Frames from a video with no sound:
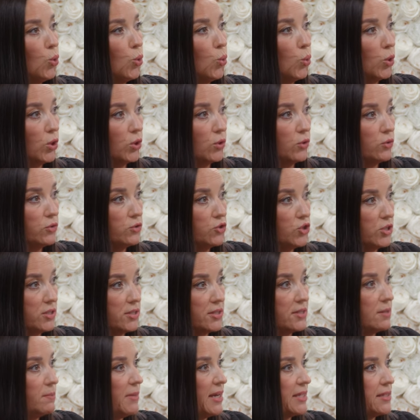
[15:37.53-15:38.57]
or
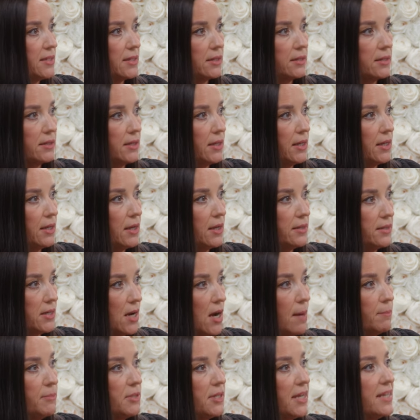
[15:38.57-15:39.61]
just domestically
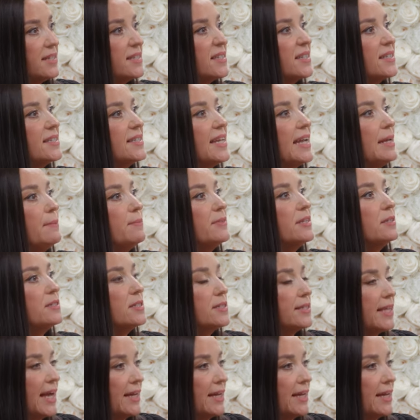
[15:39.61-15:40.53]
adopt okay, so is the same the,